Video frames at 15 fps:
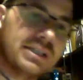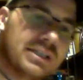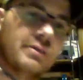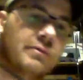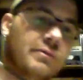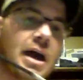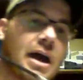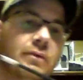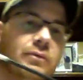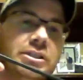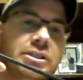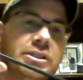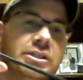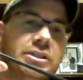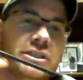of the rod, which
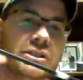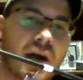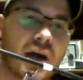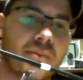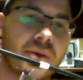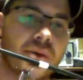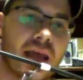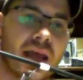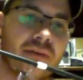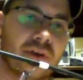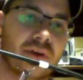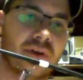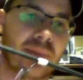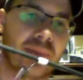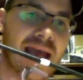is quite a bit
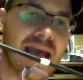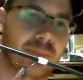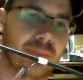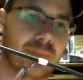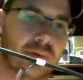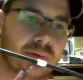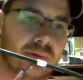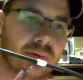heavier backbone.